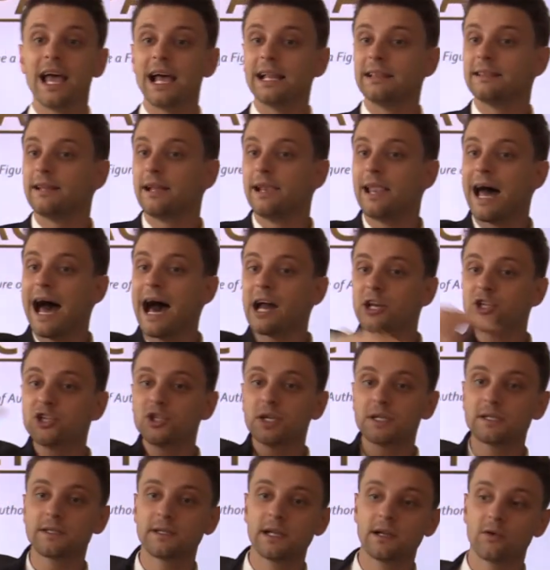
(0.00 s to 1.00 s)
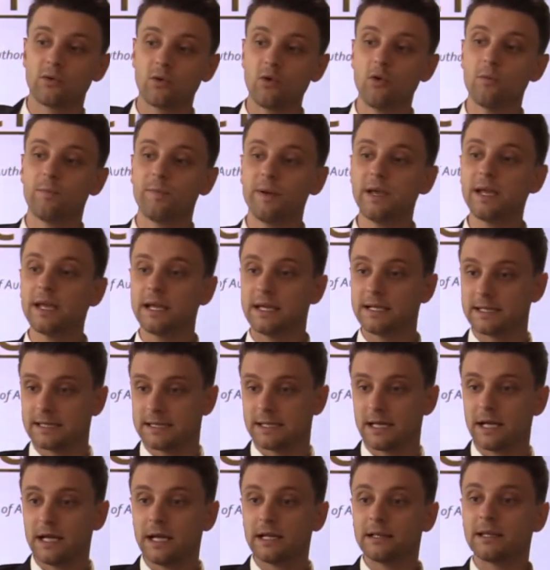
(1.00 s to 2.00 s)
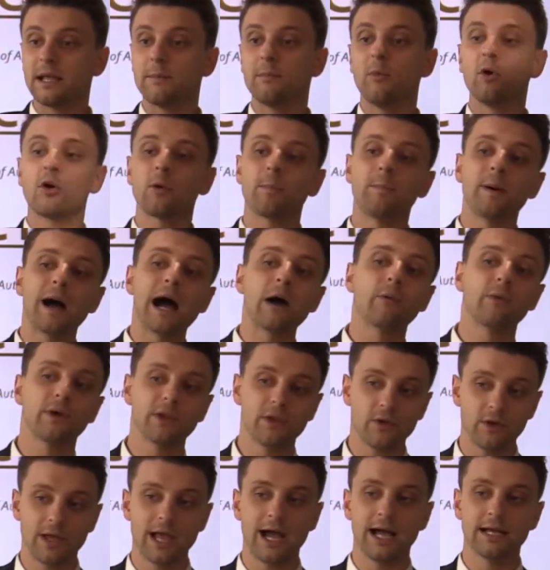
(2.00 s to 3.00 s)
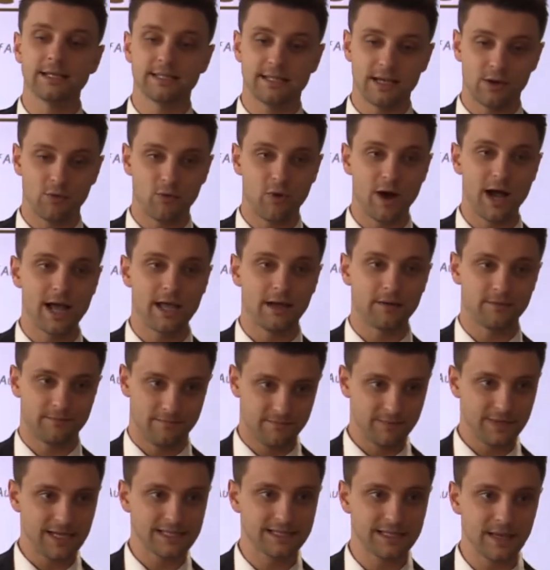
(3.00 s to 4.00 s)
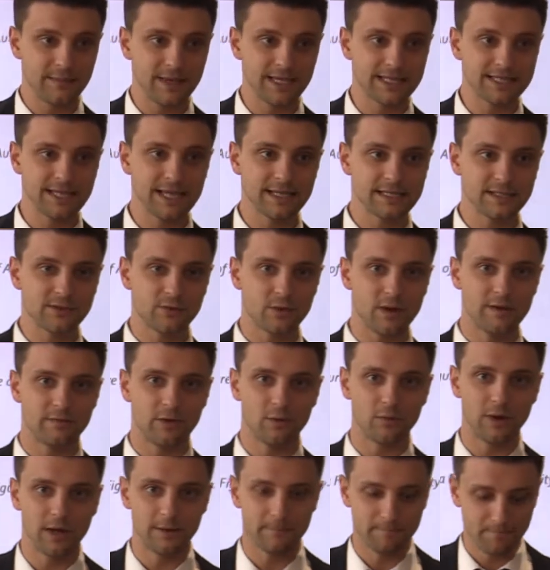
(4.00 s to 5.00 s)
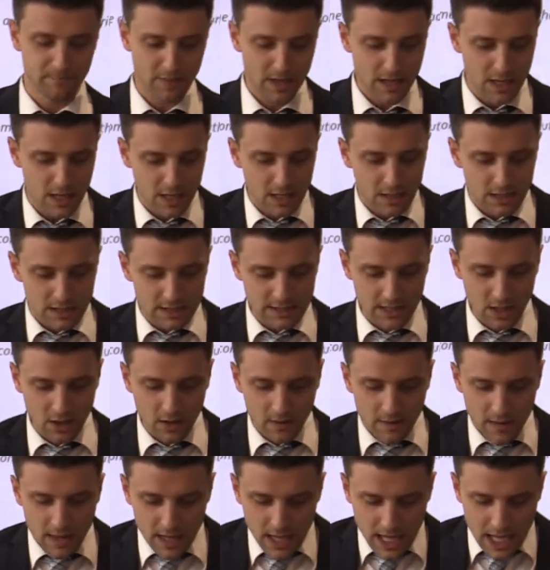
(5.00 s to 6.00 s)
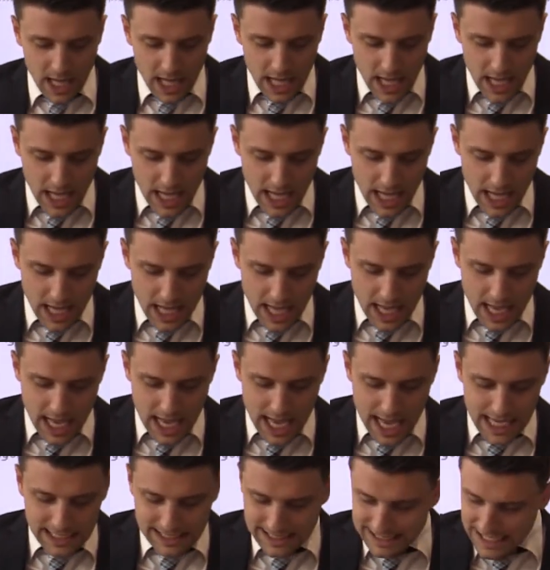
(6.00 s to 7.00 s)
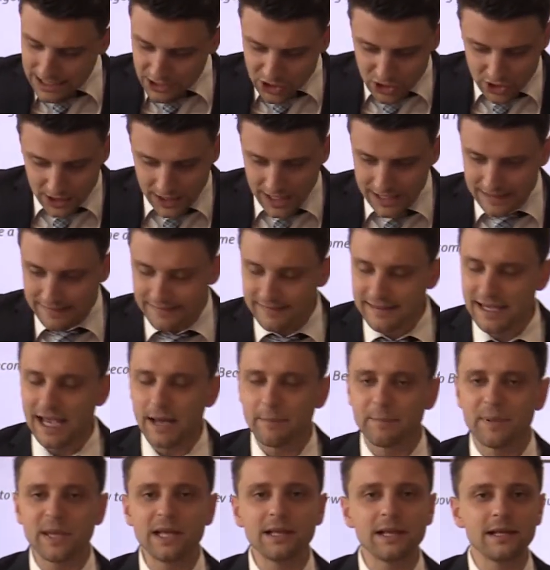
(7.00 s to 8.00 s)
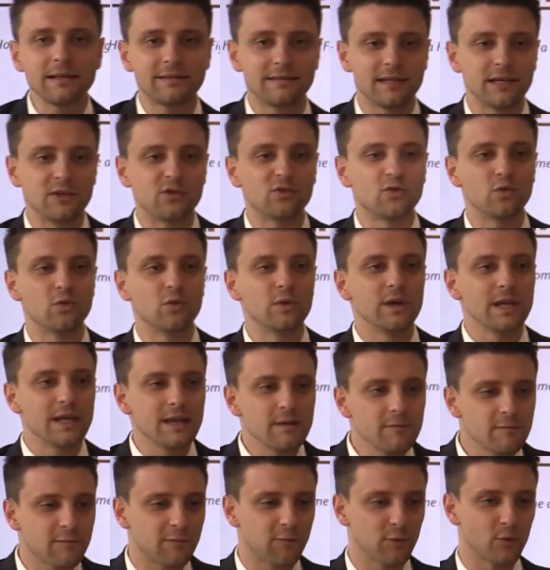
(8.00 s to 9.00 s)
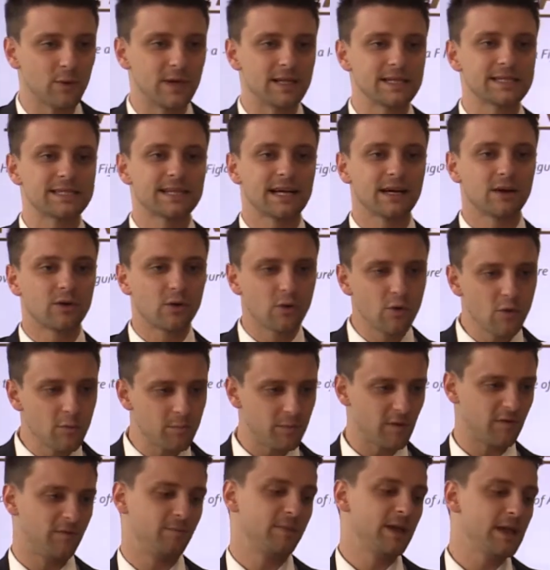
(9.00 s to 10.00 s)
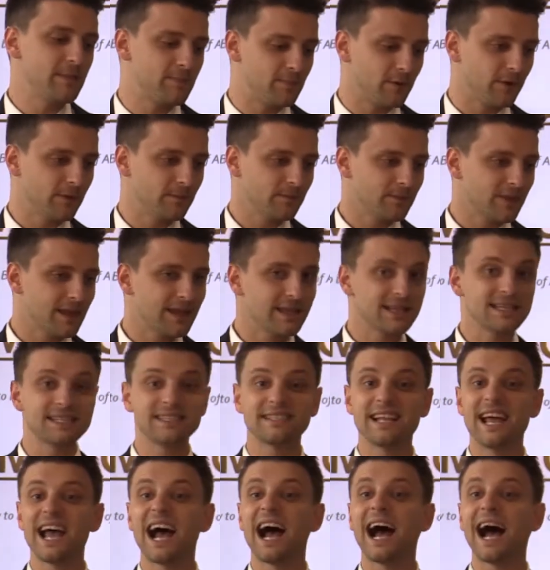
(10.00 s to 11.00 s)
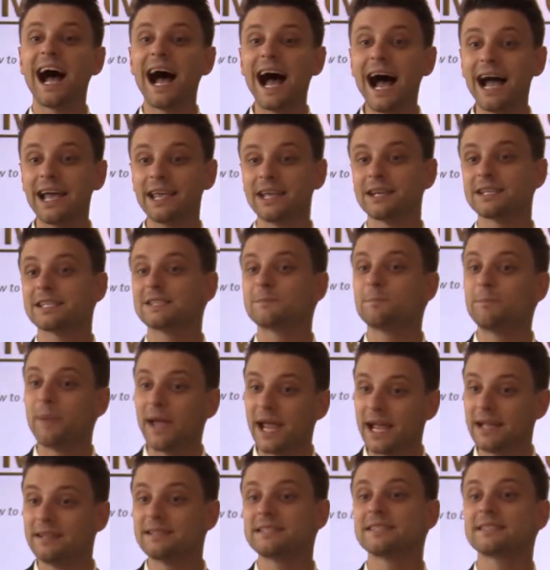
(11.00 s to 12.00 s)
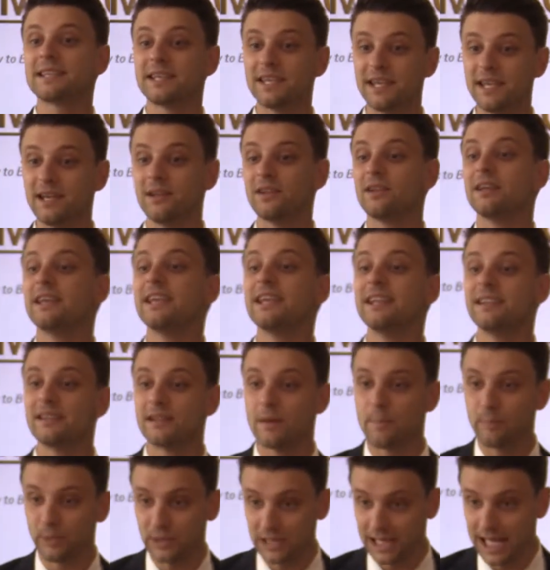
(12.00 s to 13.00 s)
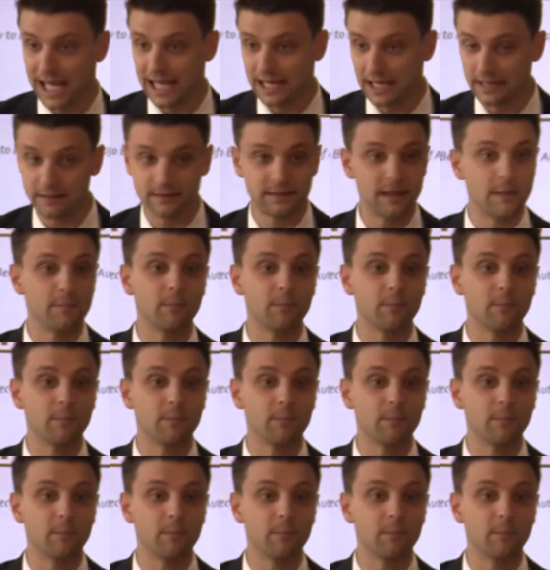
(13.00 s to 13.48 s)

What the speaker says: And the larger the group is, the more power you guys acquire. Does that make sense to everyone? So essentially, the ability to influence a group of people is the highest paid skill in the planet.